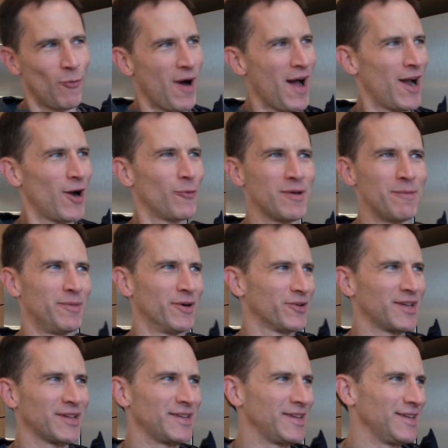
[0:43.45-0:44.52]
Why are we
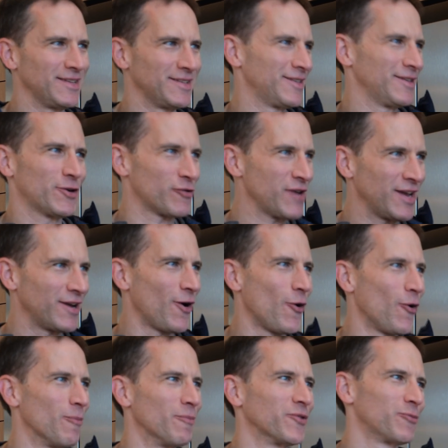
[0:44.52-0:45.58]
building these green
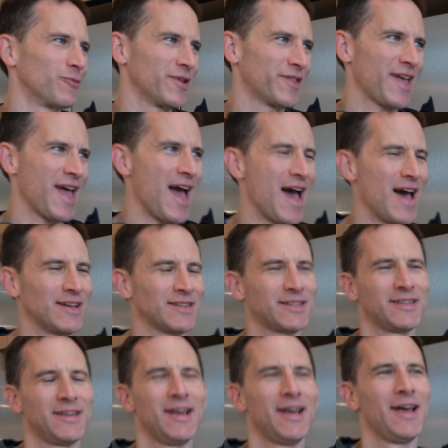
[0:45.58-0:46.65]
homes with gas?